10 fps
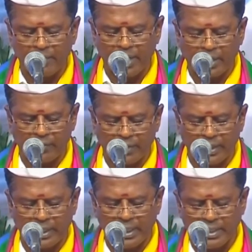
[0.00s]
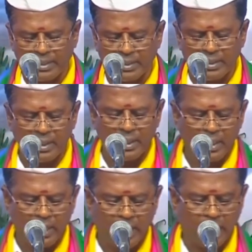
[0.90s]
45 years,
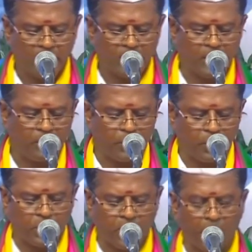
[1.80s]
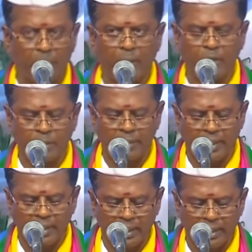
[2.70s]
he has composed
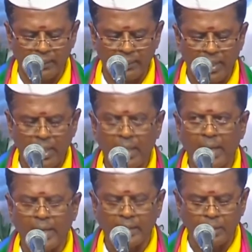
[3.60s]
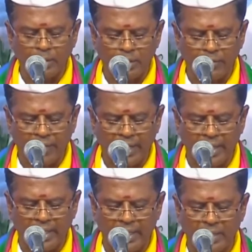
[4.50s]
approximately
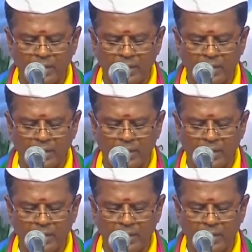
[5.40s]
8,500